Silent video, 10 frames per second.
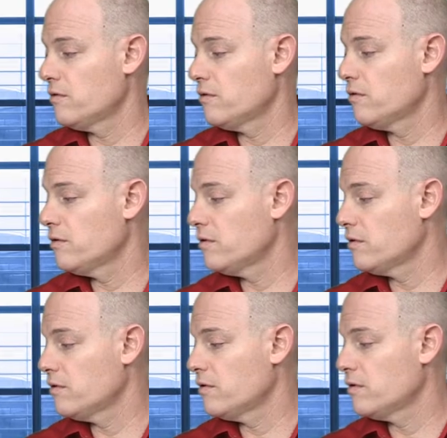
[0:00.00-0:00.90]

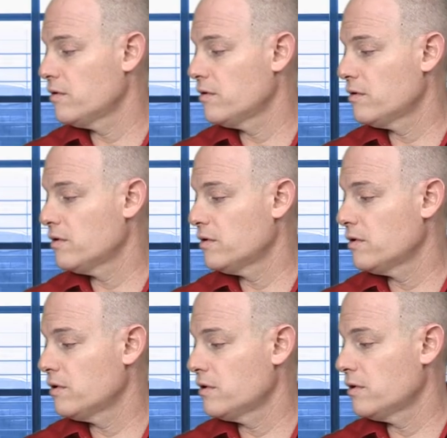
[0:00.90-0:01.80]

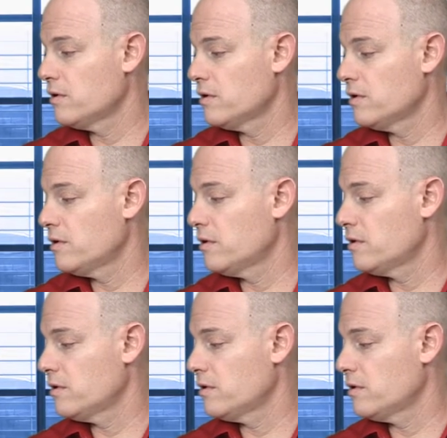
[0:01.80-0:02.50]
[no speech]